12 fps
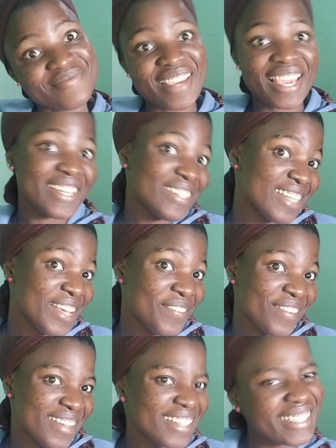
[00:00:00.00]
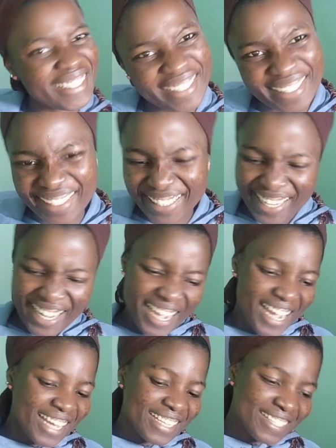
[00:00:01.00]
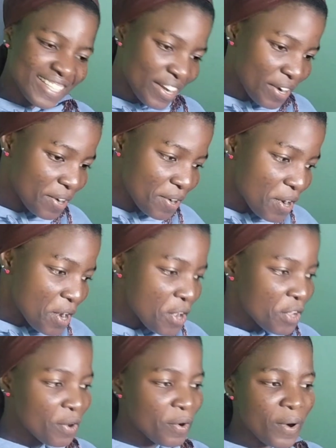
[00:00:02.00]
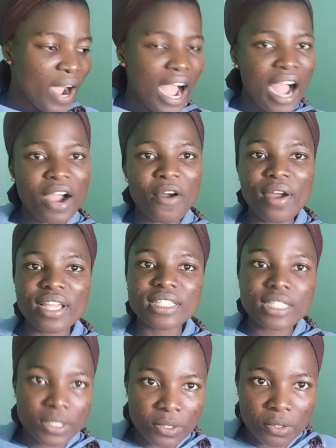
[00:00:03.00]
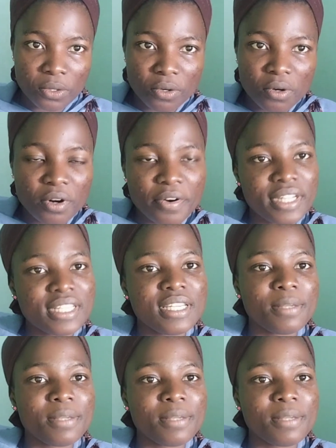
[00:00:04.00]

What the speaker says: Can you tell me? So you are going to create